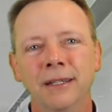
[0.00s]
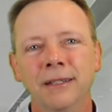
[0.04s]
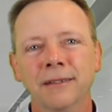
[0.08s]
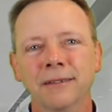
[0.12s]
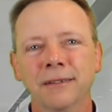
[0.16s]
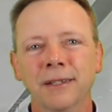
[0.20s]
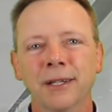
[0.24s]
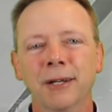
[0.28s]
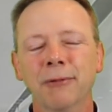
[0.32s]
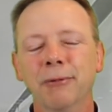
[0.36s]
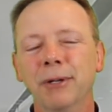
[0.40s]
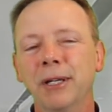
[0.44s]

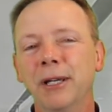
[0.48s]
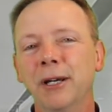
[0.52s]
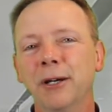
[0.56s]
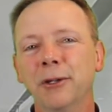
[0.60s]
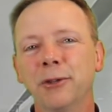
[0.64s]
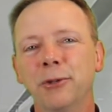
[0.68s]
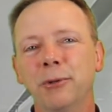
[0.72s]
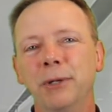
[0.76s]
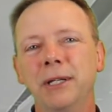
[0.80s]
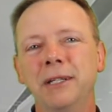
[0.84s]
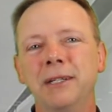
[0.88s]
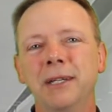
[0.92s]
So here we
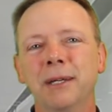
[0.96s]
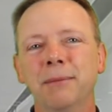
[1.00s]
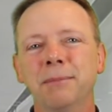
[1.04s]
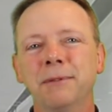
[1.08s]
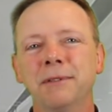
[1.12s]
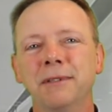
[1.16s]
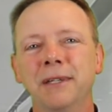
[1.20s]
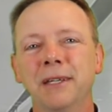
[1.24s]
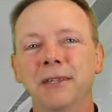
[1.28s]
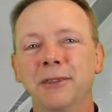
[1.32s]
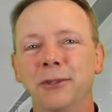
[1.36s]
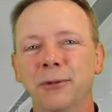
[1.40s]
go, 3
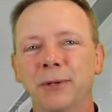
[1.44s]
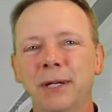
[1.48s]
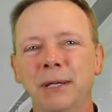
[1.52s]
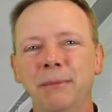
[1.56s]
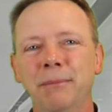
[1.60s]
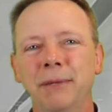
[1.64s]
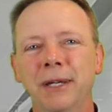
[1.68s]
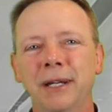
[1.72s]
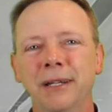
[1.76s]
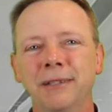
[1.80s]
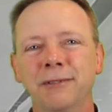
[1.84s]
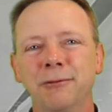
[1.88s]
tips in 3
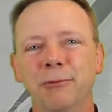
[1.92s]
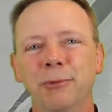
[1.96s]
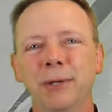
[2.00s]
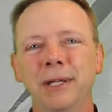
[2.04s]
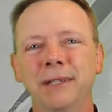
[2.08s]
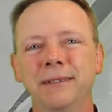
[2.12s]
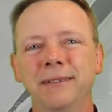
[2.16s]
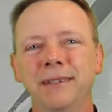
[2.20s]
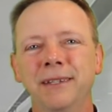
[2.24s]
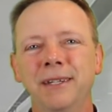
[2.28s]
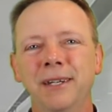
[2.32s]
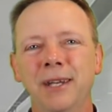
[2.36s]
minutes.
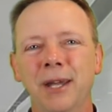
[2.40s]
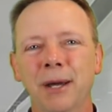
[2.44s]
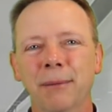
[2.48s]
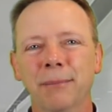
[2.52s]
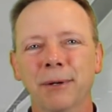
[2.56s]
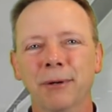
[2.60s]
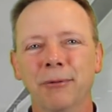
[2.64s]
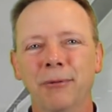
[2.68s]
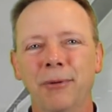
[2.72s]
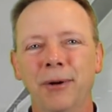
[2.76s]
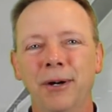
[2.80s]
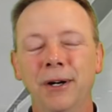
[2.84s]
Reason
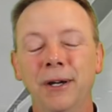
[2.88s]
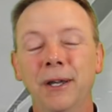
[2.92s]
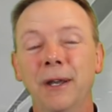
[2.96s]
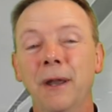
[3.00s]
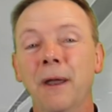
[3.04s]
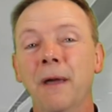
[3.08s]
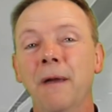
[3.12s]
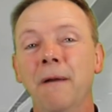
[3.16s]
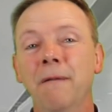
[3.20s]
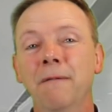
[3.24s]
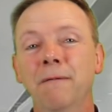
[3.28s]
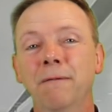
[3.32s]
number
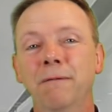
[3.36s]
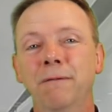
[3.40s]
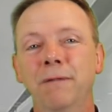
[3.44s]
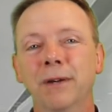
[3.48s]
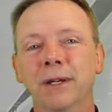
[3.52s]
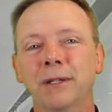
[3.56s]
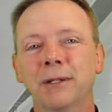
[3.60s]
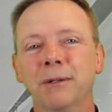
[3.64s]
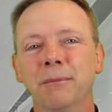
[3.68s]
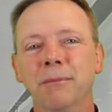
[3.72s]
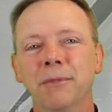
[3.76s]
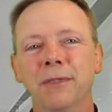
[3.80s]
1,
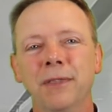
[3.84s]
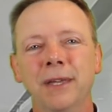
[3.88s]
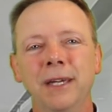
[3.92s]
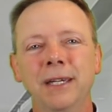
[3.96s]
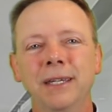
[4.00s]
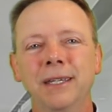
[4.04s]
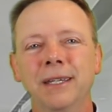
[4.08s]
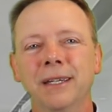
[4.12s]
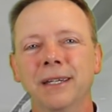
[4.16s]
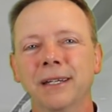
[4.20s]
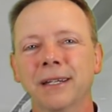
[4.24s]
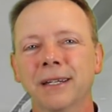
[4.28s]
victim
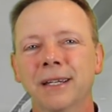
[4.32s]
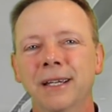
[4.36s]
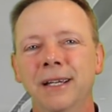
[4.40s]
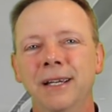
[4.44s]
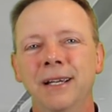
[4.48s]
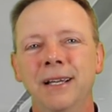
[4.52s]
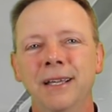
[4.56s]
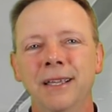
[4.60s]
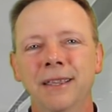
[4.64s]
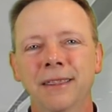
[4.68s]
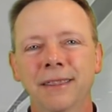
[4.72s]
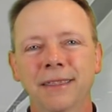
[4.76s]
thinking.
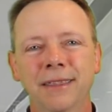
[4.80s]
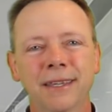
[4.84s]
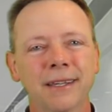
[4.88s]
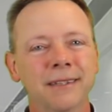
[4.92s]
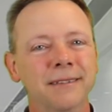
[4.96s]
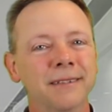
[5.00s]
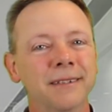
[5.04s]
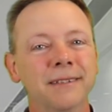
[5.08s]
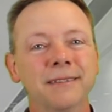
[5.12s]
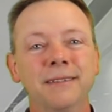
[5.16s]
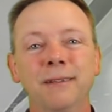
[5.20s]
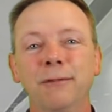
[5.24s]

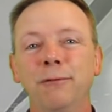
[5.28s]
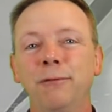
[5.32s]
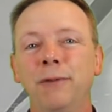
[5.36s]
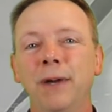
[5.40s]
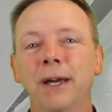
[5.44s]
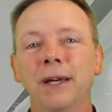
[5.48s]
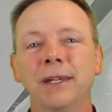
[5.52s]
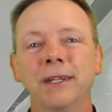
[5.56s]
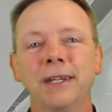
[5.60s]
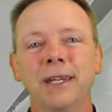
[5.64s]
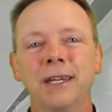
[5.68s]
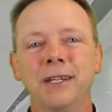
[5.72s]
This is the
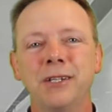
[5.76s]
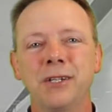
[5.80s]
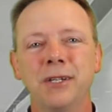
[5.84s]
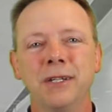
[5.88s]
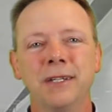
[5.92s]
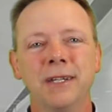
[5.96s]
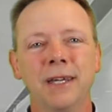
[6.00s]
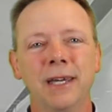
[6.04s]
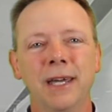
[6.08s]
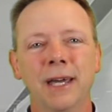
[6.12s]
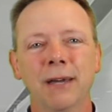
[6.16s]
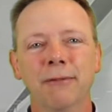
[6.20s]

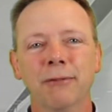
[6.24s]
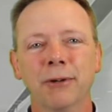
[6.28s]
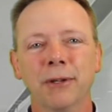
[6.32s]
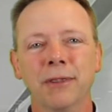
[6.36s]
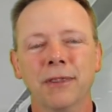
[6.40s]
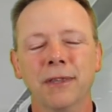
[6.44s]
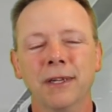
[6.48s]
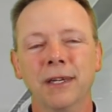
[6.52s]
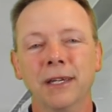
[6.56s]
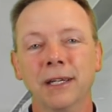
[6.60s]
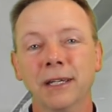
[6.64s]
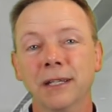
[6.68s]
foundation to
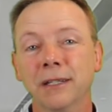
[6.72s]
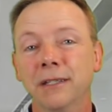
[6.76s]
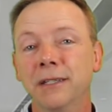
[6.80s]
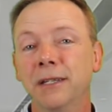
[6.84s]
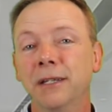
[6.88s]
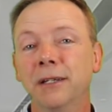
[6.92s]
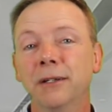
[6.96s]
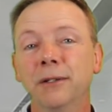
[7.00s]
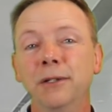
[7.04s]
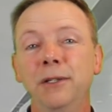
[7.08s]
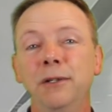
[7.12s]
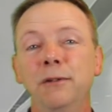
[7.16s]
everything.
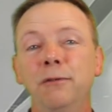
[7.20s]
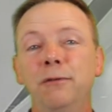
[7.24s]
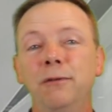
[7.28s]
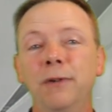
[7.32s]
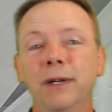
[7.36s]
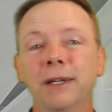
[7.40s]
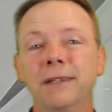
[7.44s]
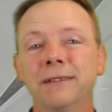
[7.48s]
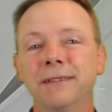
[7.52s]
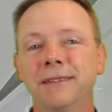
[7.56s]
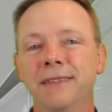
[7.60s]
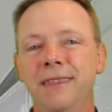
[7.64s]
Until you
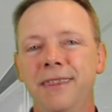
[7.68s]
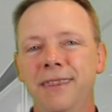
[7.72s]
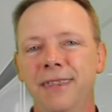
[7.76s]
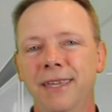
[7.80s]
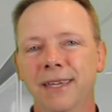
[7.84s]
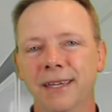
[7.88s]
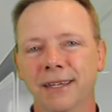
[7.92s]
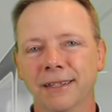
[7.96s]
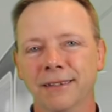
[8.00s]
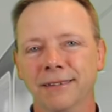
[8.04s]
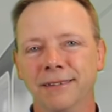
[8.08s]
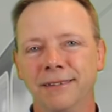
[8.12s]
fix
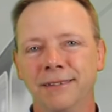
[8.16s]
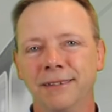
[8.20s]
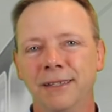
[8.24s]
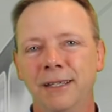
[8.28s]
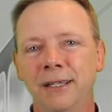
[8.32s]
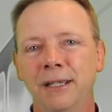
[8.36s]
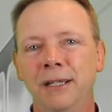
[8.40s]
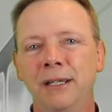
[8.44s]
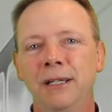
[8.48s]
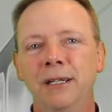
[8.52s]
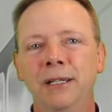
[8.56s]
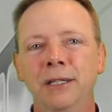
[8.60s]

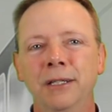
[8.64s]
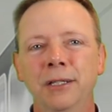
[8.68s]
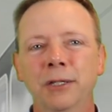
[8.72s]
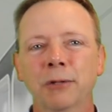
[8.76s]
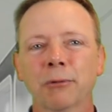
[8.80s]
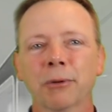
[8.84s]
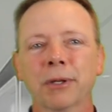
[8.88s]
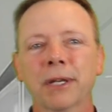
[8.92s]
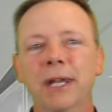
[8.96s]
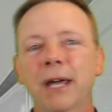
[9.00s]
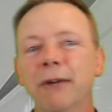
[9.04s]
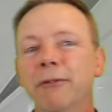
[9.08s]
this,
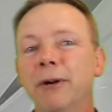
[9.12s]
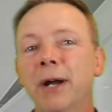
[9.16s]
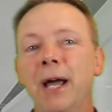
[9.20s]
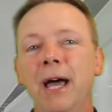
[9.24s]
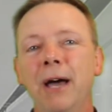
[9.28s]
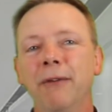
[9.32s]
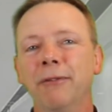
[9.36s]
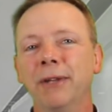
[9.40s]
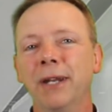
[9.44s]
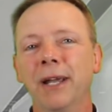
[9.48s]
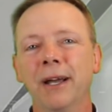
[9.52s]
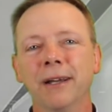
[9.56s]
you will never
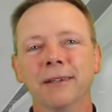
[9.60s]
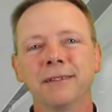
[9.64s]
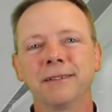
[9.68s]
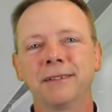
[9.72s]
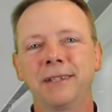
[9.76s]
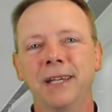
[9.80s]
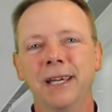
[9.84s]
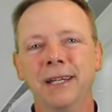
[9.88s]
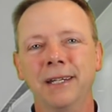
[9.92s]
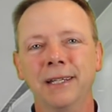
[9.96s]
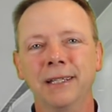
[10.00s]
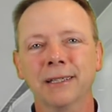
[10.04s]
have an
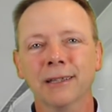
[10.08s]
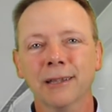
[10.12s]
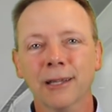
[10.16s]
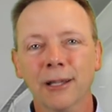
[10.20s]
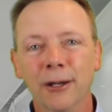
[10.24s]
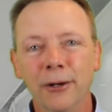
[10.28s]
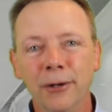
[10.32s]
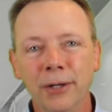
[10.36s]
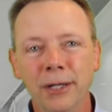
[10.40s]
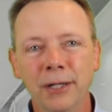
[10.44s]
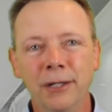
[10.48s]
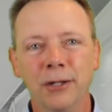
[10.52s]
outstanding
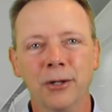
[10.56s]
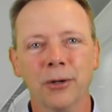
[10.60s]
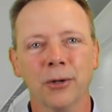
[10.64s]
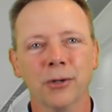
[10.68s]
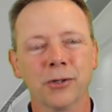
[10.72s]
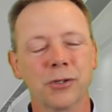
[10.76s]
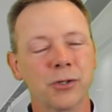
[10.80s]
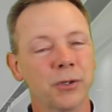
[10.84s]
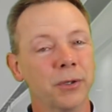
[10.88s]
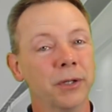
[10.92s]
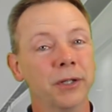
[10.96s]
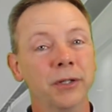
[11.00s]
learning
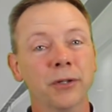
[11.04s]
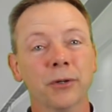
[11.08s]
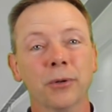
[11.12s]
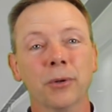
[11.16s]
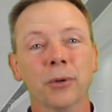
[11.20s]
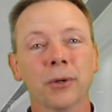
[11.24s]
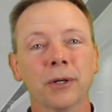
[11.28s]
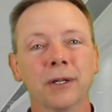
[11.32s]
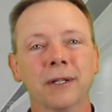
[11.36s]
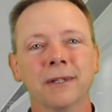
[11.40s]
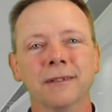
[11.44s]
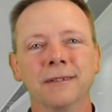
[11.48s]
culture in your
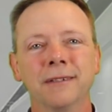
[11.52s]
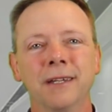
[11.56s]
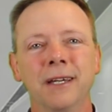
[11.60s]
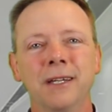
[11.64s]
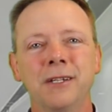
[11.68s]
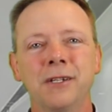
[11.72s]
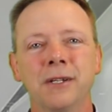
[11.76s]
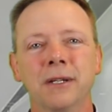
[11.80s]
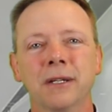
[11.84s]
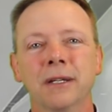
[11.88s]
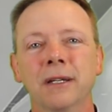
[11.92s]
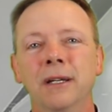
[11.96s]

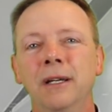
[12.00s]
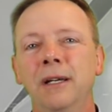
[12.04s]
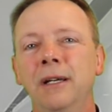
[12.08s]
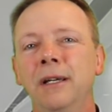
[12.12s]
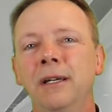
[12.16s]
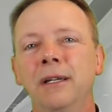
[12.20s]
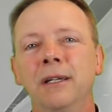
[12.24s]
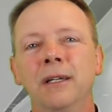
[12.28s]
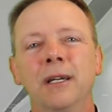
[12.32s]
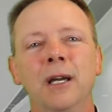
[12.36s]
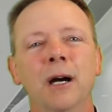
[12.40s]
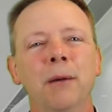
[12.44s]
organization.
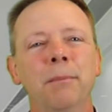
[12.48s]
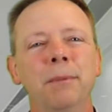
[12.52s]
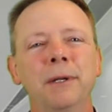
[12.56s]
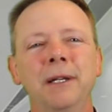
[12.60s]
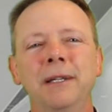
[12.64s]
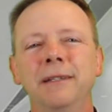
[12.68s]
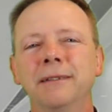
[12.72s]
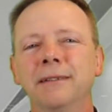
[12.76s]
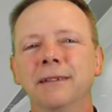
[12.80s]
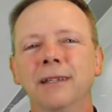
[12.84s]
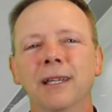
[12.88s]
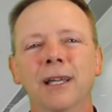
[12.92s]

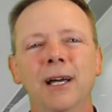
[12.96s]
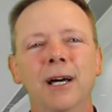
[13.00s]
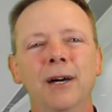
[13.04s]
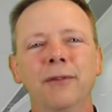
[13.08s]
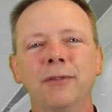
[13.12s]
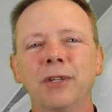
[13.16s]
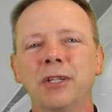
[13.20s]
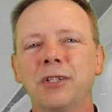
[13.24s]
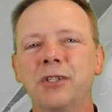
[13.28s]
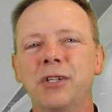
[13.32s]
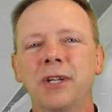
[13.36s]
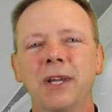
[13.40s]
Companies
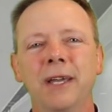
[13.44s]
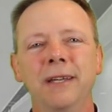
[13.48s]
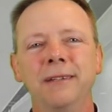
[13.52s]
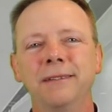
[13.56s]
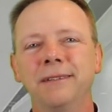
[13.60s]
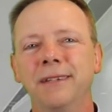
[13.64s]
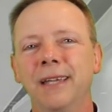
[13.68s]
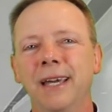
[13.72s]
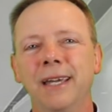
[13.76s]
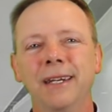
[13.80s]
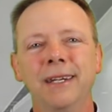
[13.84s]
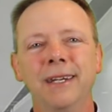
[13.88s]
love to
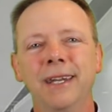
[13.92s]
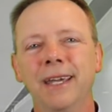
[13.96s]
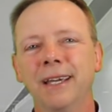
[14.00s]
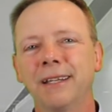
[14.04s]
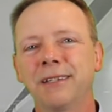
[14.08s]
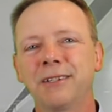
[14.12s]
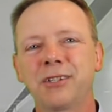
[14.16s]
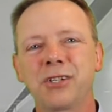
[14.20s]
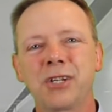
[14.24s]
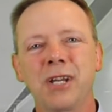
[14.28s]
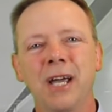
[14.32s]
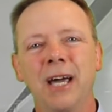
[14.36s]
chase that
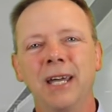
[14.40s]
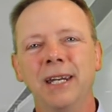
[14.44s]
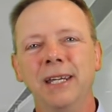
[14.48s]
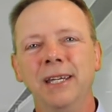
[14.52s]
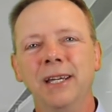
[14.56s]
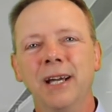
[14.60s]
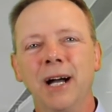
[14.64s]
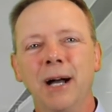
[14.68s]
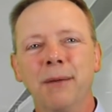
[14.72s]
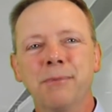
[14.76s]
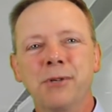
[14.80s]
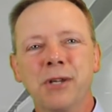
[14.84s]
next
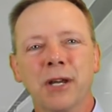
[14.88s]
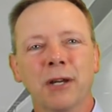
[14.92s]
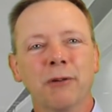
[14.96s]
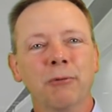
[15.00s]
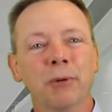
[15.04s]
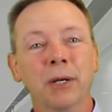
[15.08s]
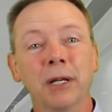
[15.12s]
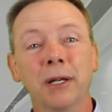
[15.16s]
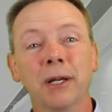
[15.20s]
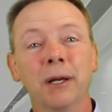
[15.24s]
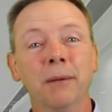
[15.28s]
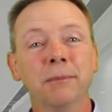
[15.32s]
shiny object
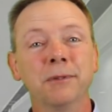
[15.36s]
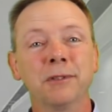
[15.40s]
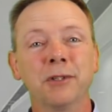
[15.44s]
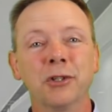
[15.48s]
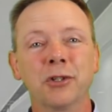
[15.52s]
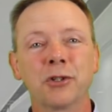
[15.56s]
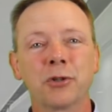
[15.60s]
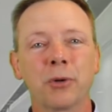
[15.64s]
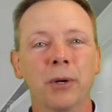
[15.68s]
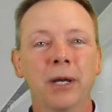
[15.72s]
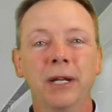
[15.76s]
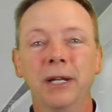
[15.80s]
when it comes
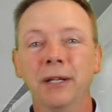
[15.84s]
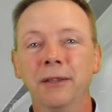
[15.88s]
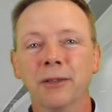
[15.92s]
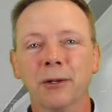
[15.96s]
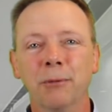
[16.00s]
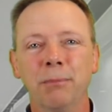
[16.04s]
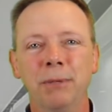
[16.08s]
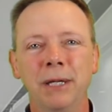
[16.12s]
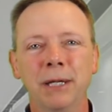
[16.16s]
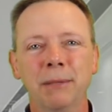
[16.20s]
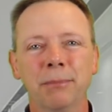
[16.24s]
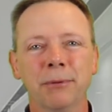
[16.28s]
to training
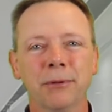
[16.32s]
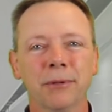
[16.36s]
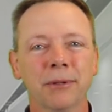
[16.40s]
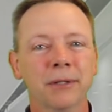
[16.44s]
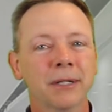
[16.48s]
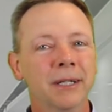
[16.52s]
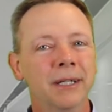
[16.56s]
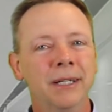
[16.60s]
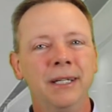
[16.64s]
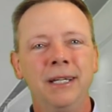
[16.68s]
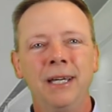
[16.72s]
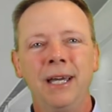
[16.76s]
their people.